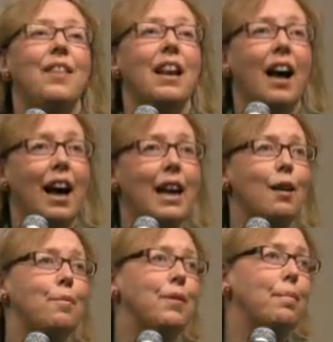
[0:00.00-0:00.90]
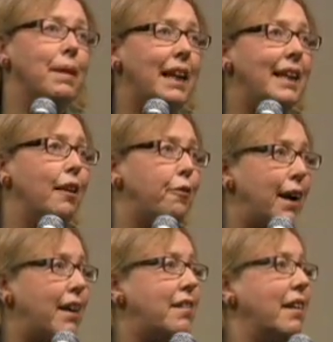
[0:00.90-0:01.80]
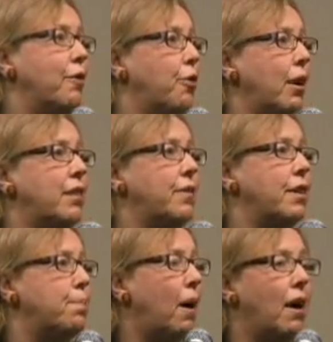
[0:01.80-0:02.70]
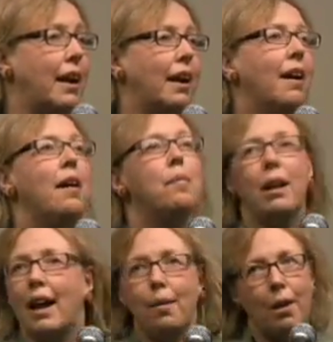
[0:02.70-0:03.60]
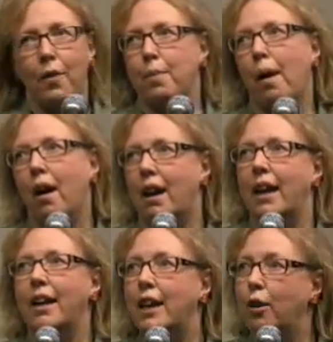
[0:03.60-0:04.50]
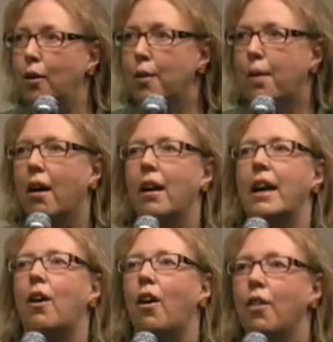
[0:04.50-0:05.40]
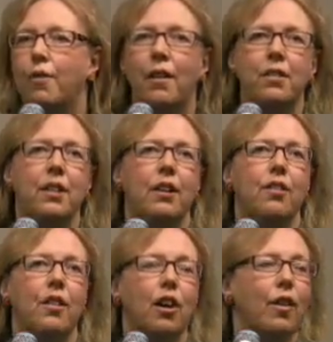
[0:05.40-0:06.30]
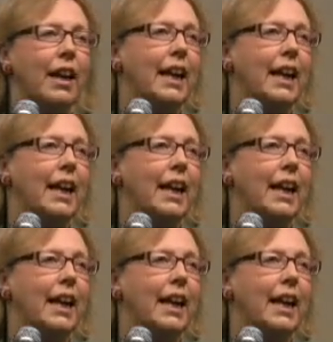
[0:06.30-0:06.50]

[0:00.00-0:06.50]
that I am the media face and voice of this party, but I am not the party. You are the party. All the volunteers are great